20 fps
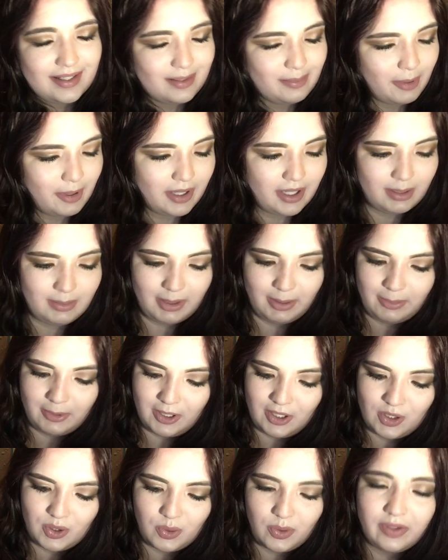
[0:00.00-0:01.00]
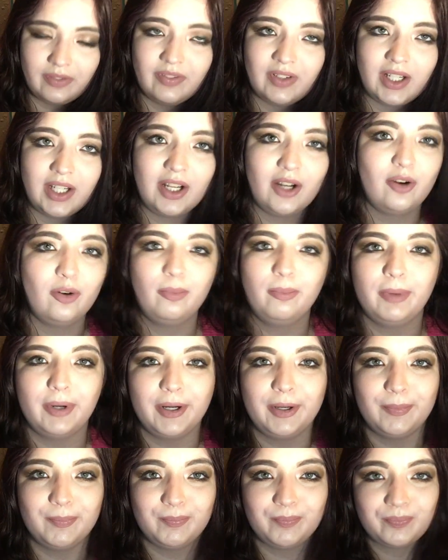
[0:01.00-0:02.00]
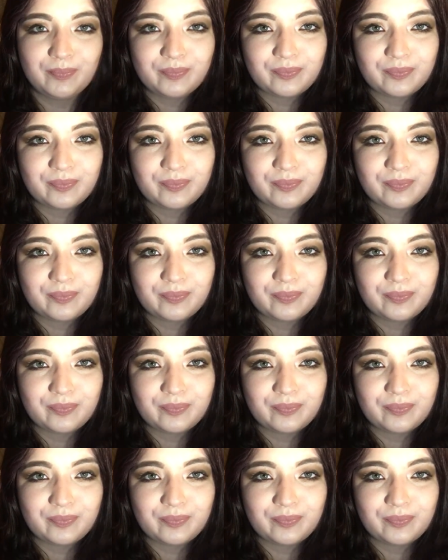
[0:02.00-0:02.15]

It's probably gonna be a pretty short video, but